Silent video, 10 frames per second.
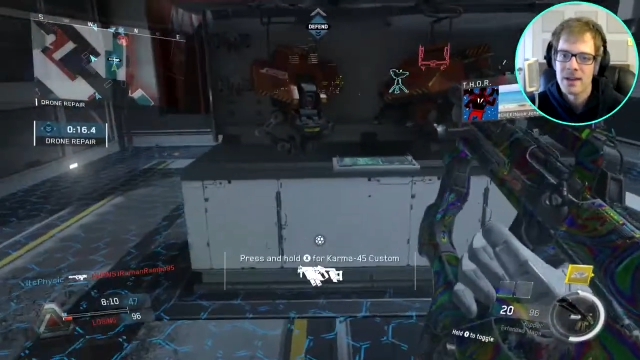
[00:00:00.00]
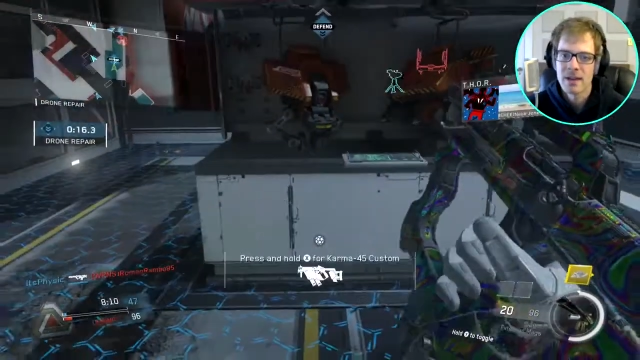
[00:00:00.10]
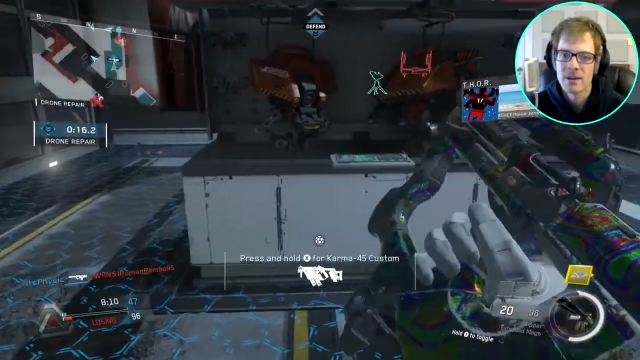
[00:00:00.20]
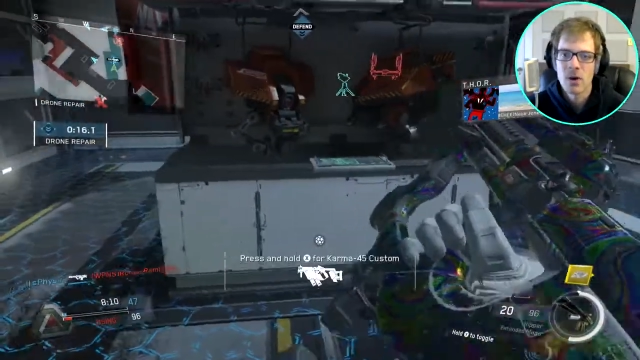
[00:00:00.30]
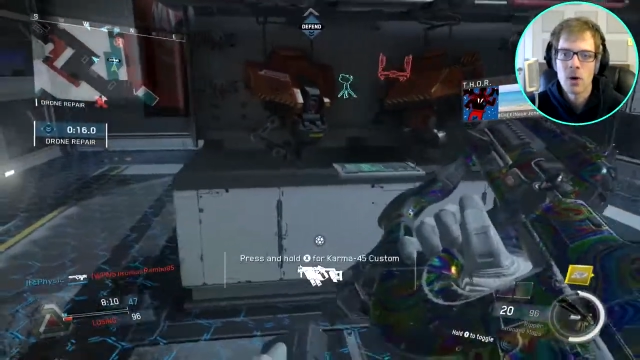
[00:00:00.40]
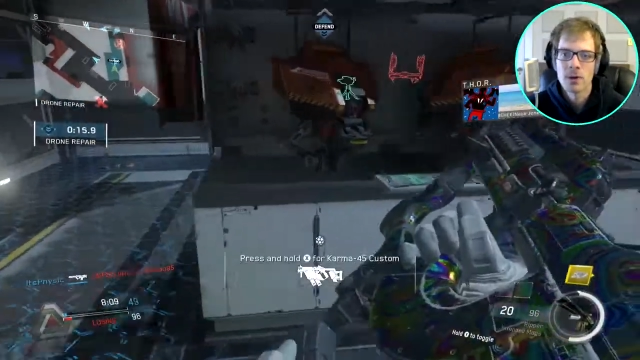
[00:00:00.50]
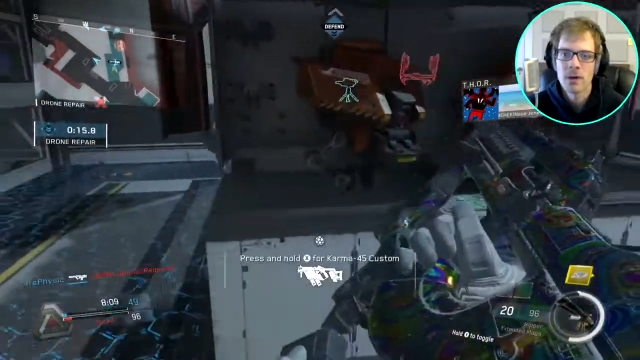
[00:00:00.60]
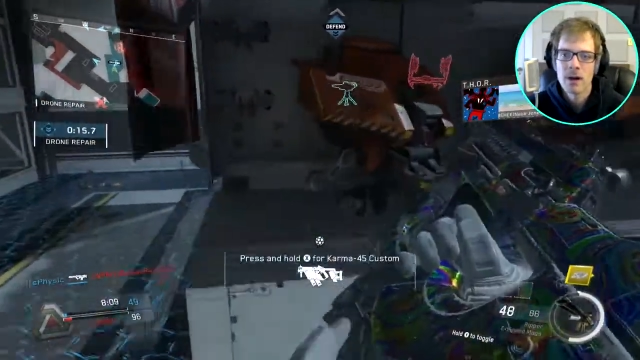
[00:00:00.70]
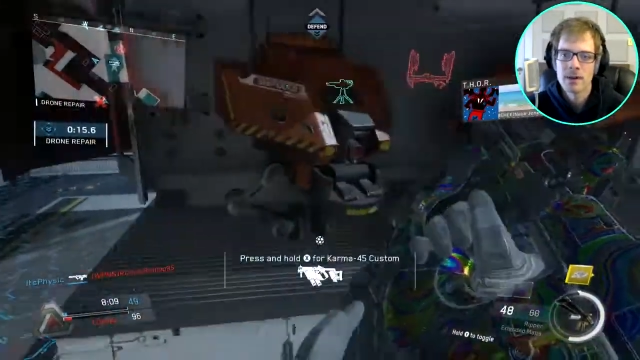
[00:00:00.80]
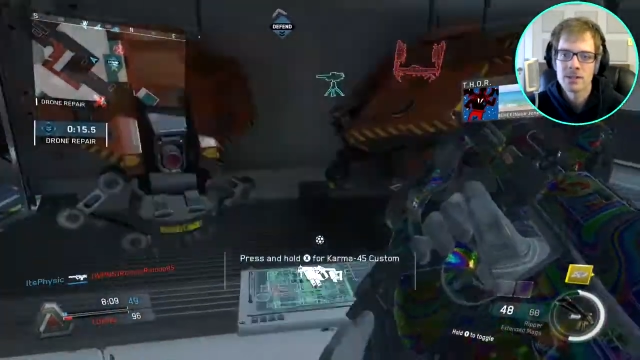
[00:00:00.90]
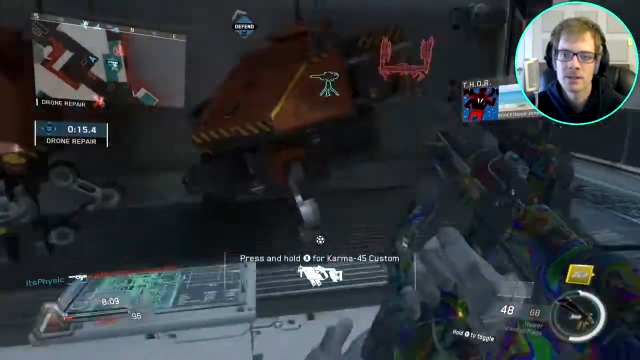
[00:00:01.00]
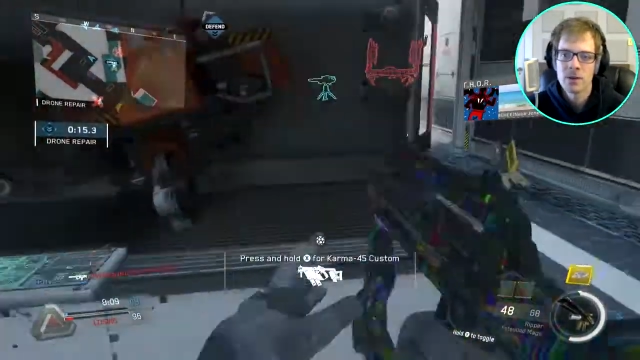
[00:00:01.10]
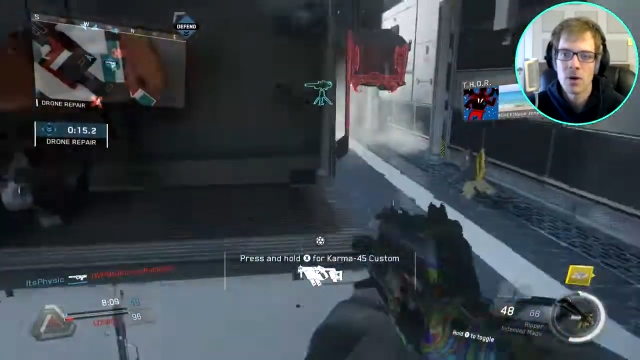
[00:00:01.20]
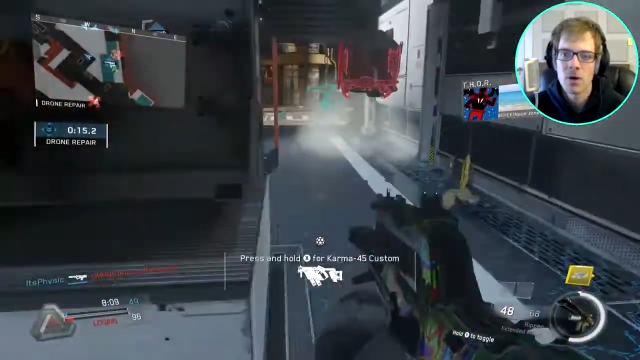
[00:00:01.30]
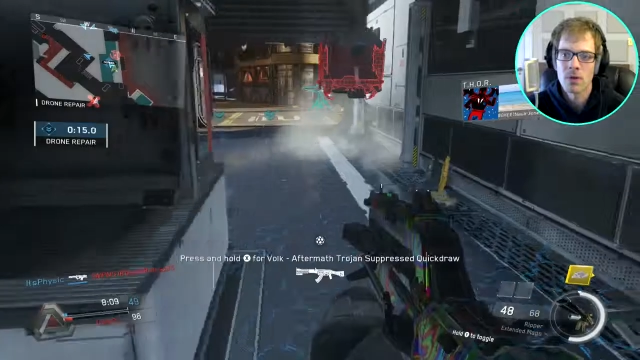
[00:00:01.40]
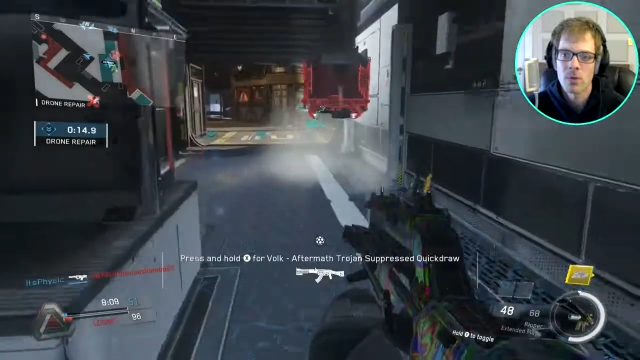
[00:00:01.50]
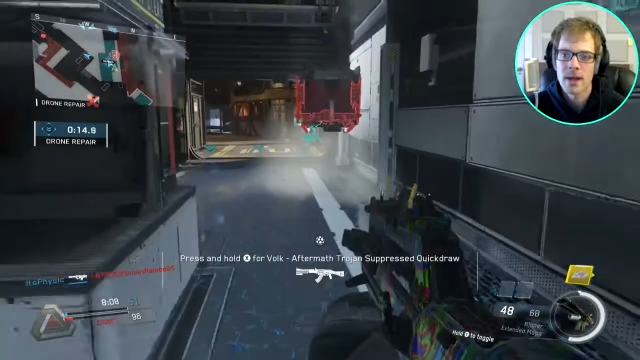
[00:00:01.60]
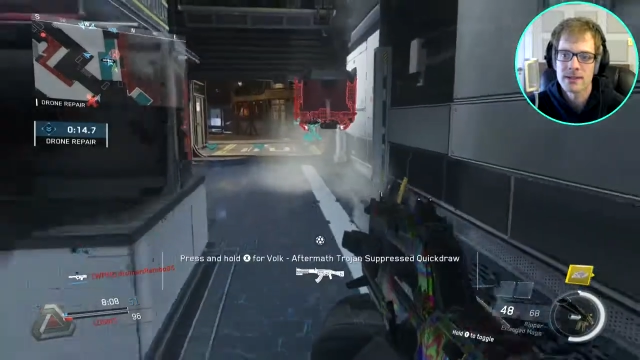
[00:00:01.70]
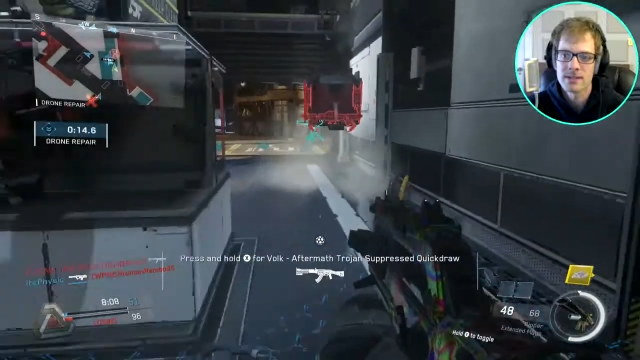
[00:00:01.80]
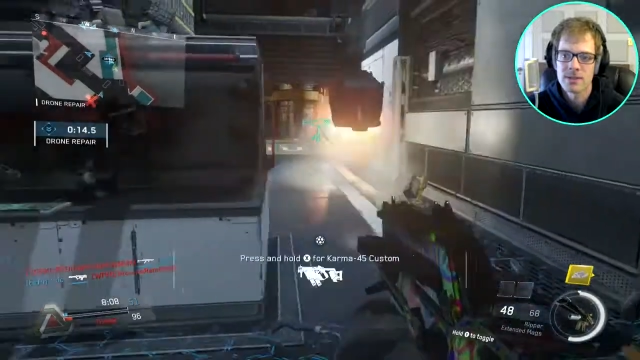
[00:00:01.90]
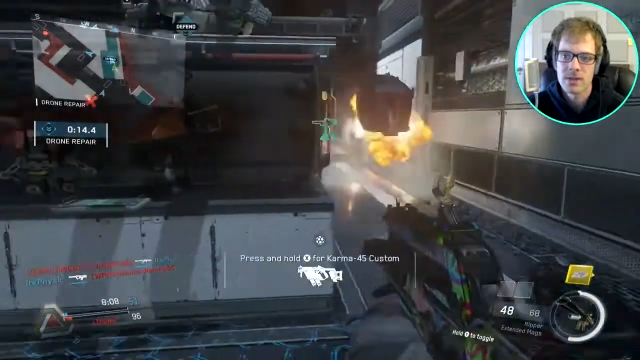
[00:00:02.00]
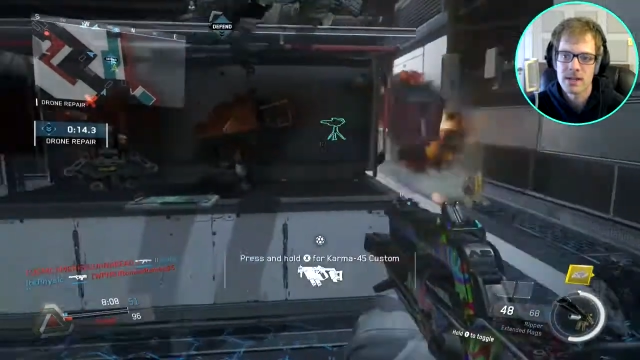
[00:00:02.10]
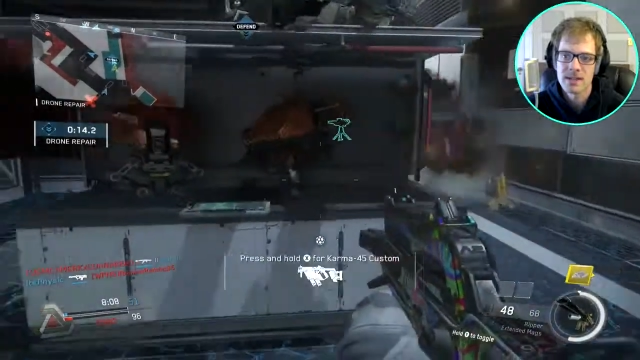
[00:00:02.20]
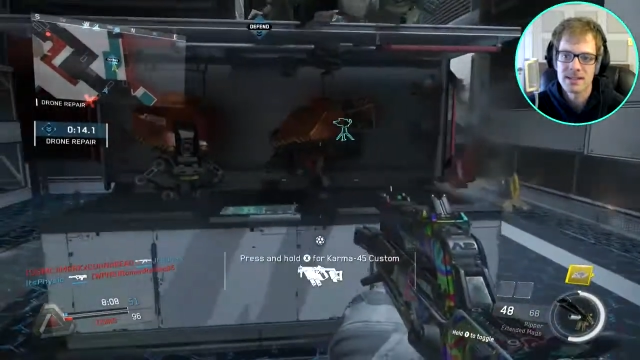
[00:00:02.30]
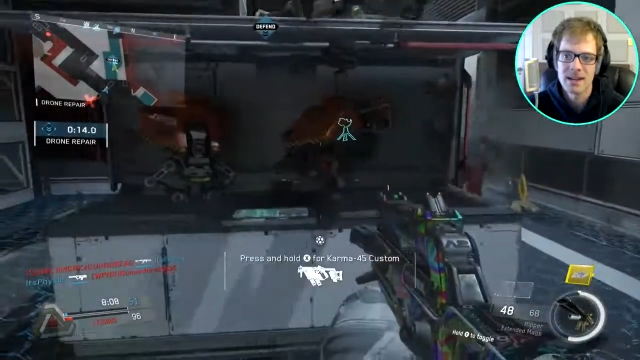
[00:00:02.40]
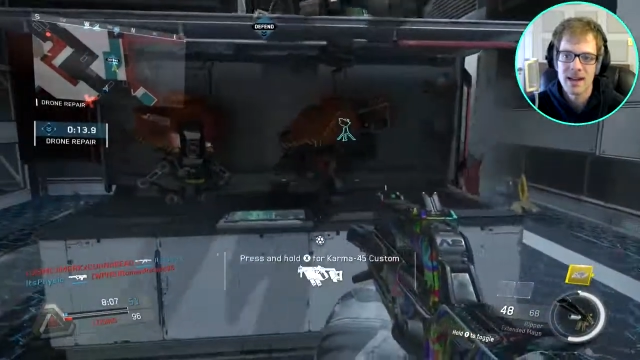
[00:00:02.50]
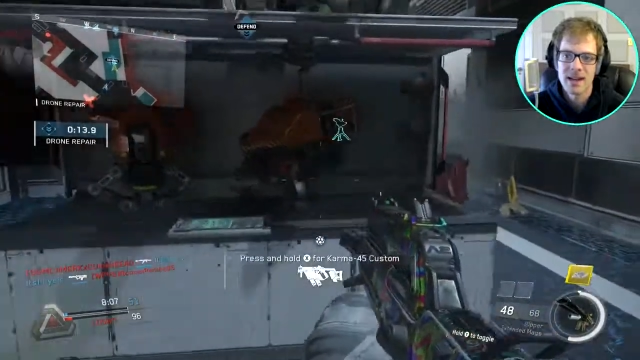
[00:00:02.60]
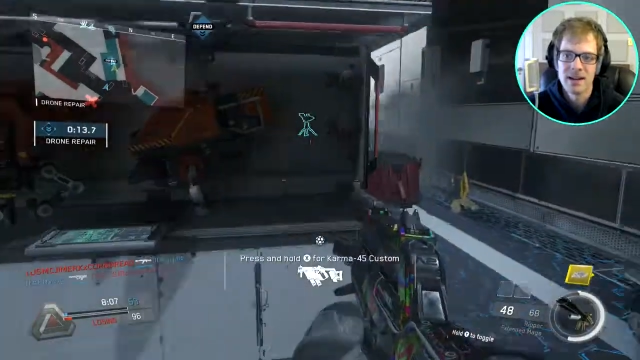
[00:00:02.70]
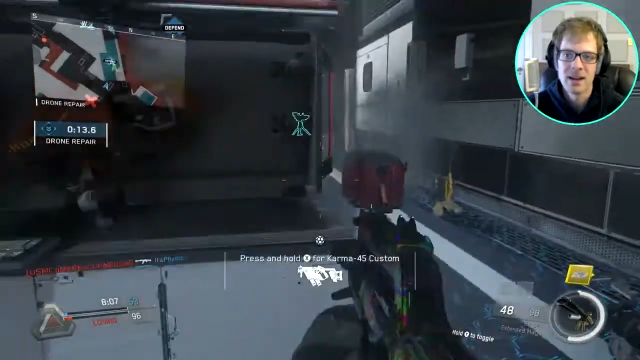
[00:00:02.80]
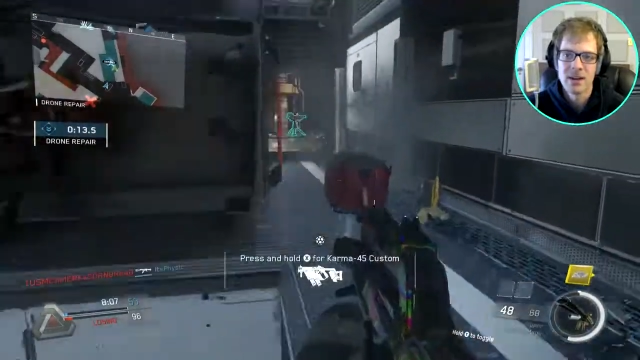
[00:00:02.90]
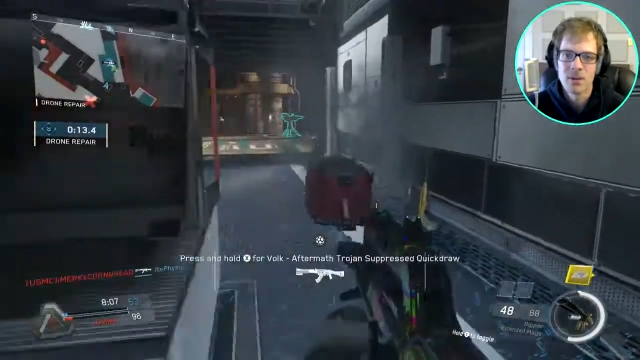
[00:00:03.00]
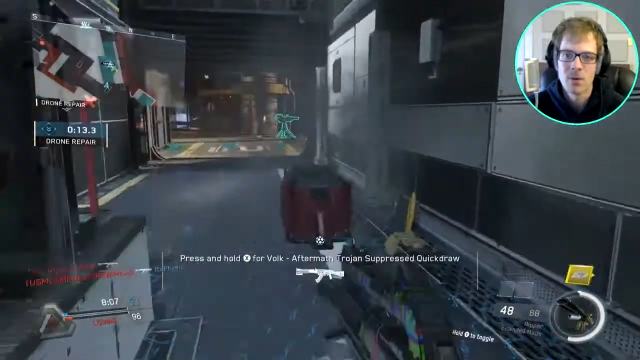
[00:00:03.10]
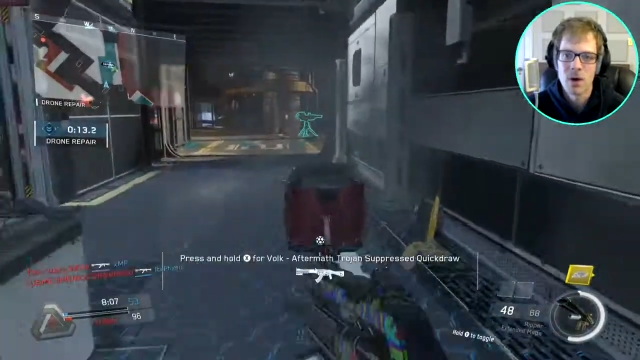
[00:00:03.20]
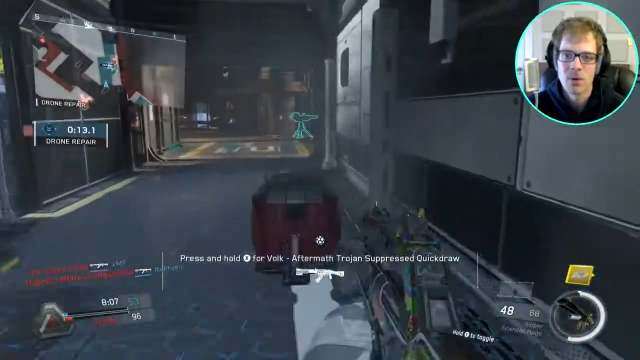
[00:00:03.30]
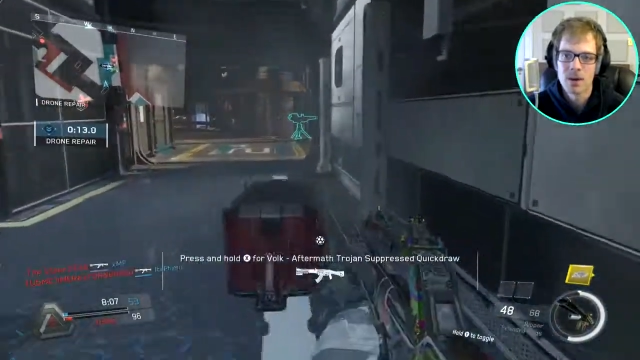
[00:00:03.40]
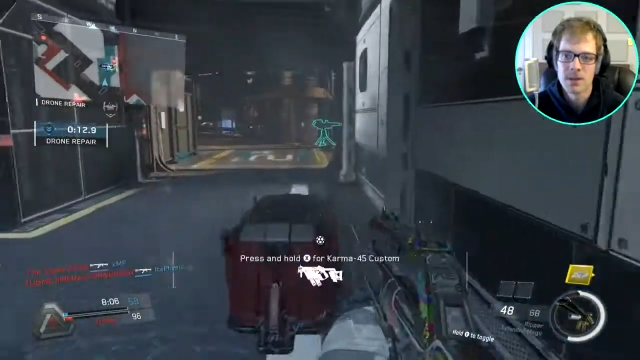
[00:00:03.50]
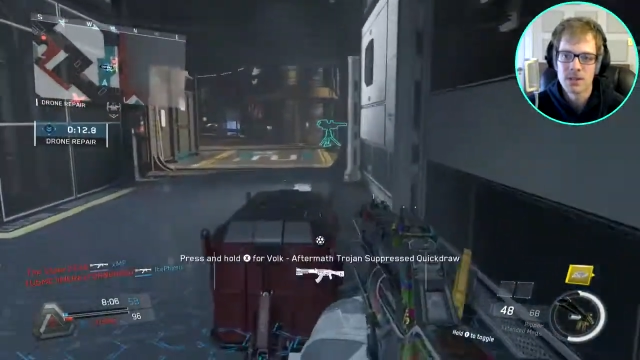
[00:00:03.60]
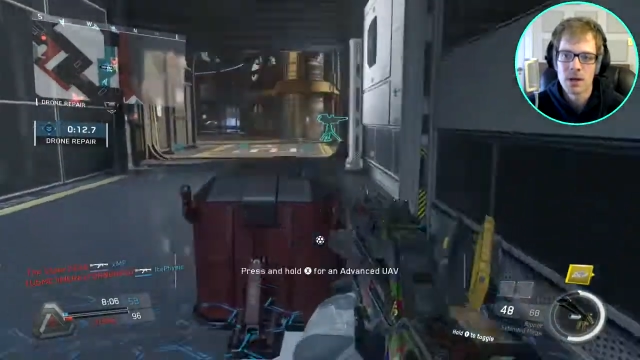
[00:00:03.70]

that you're holding on to all the right streaks and none of the wrong ones.